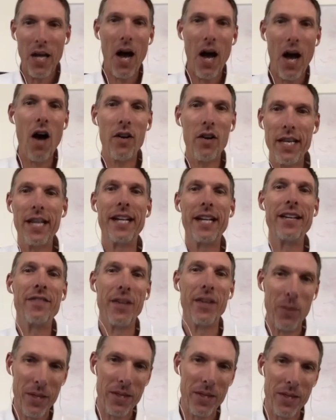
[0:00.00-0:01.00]
I'll get
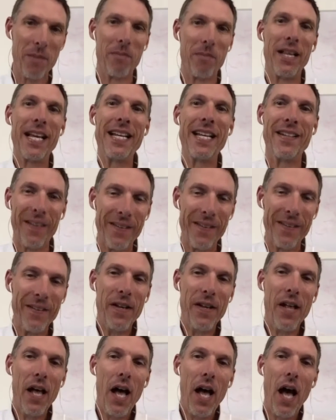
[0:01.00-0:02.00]
even with him later.
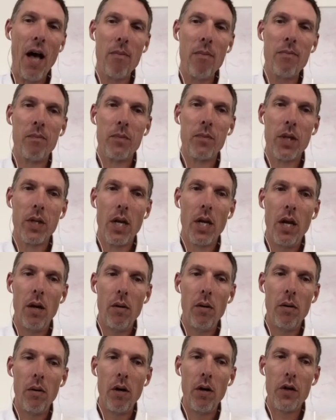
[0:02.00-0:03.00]

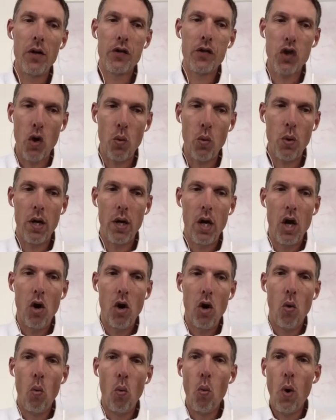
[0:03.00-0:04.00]
So
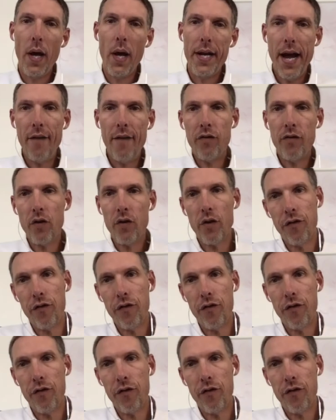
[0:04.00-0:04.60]
whatever